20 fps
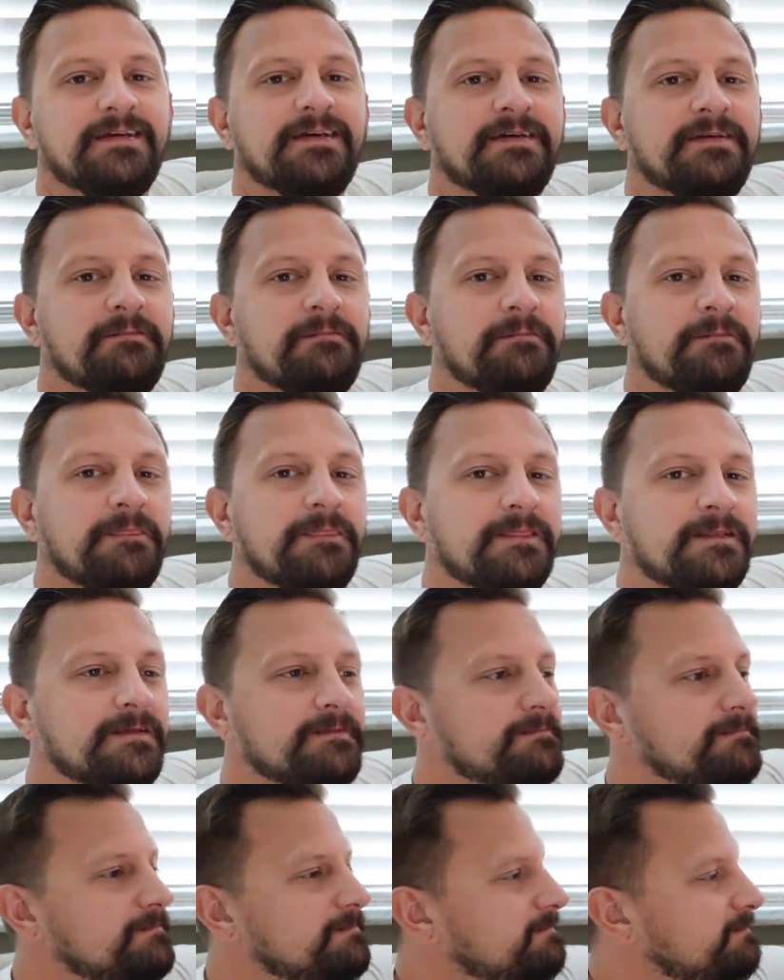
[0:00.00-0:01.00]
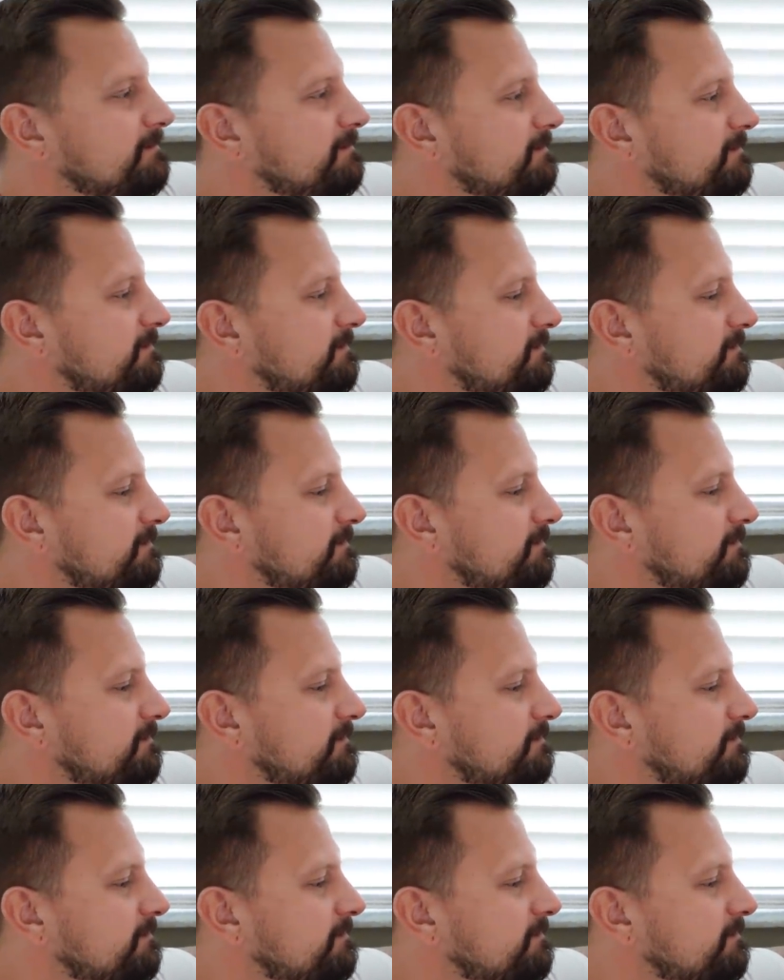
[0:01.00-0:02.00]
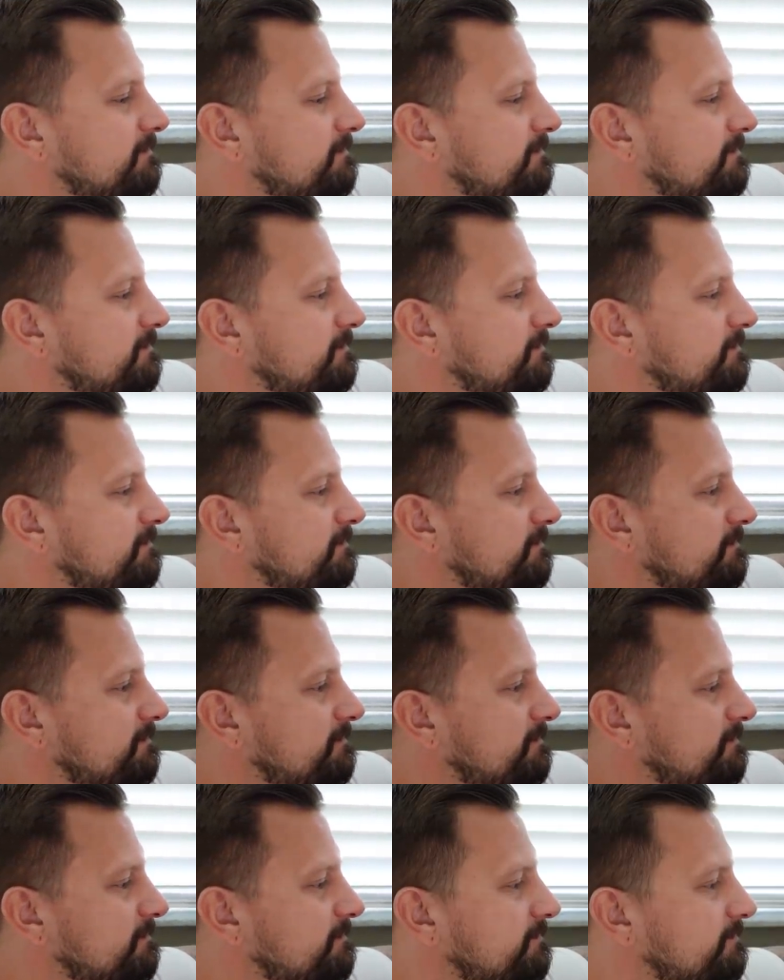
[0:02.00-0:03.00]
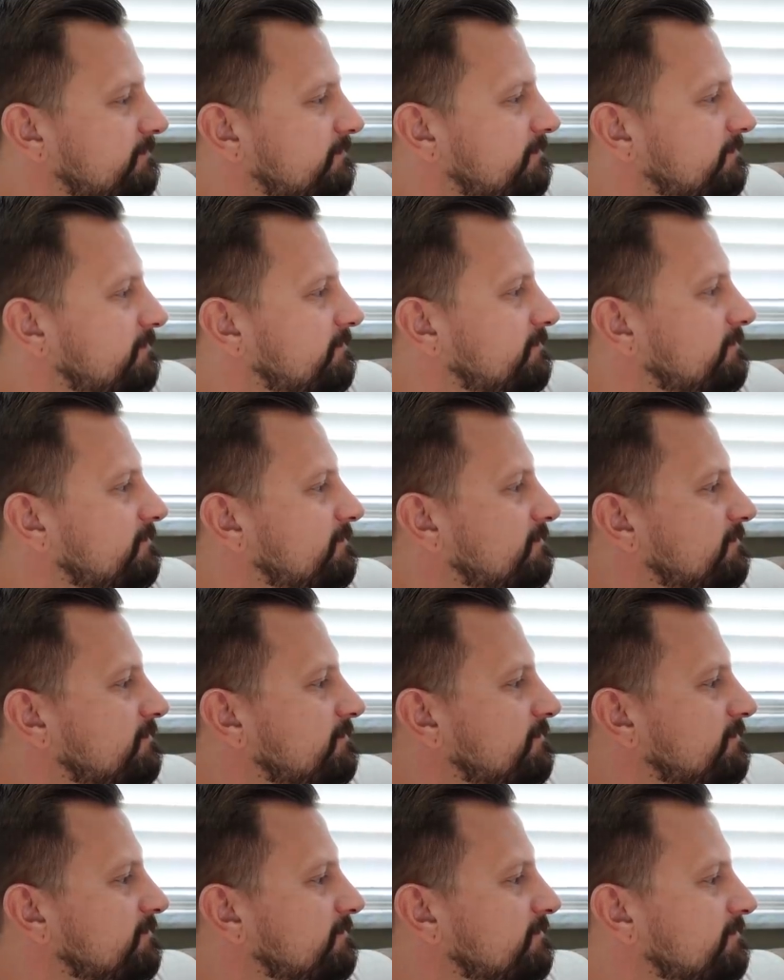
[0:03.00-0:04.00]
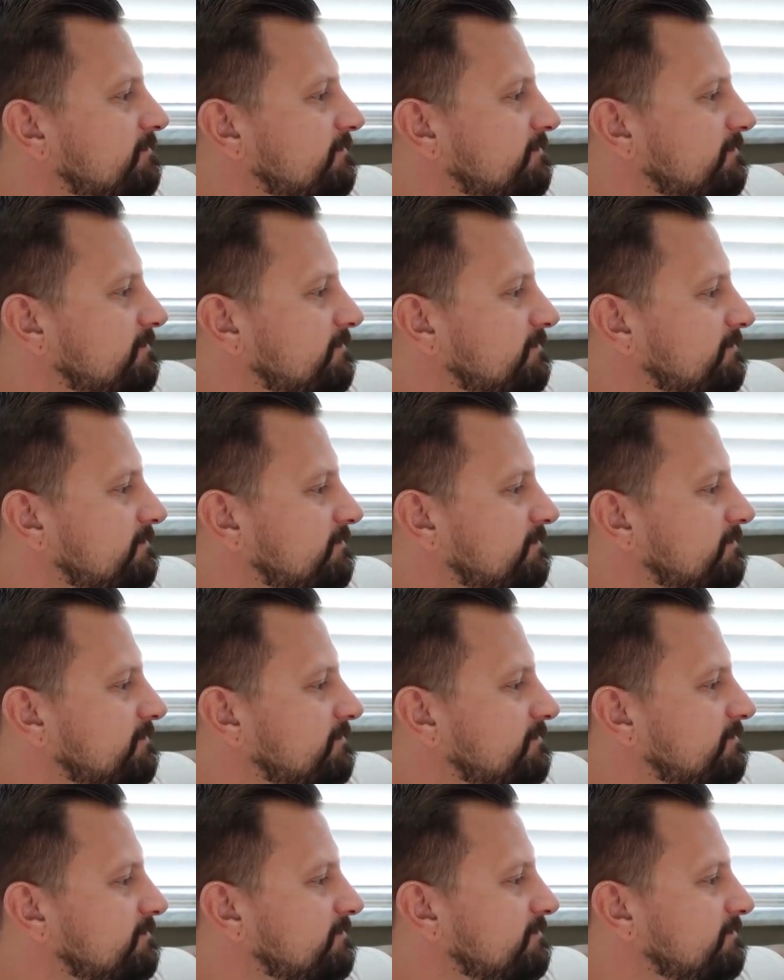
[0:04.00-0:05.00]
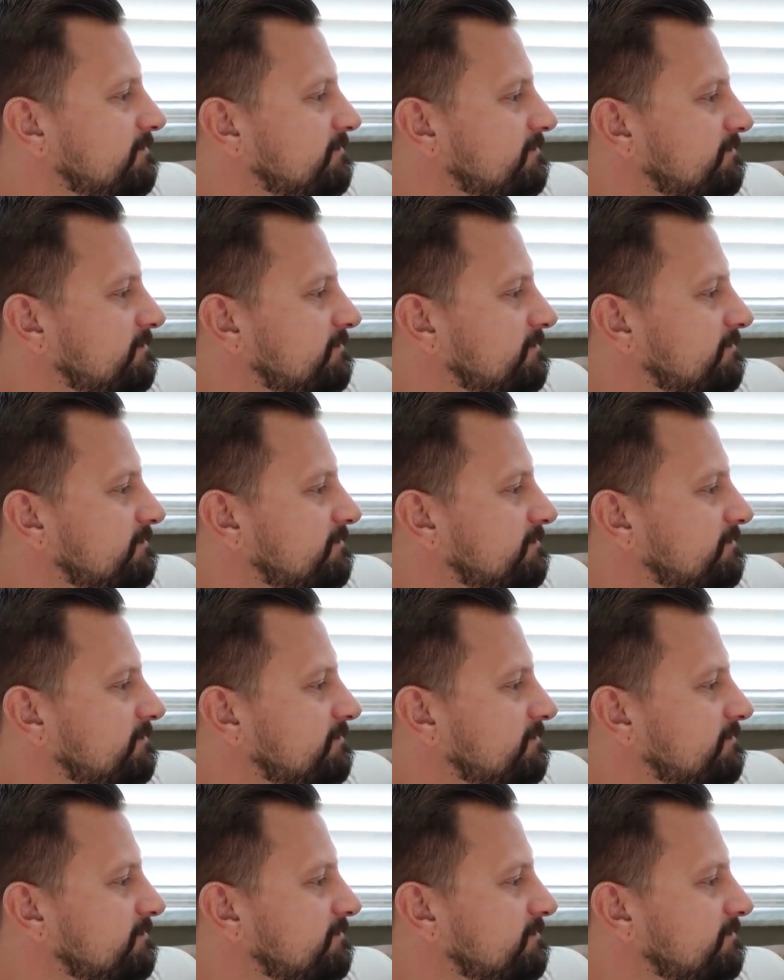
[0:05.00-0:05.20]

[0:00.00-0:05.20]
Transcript: [no speech]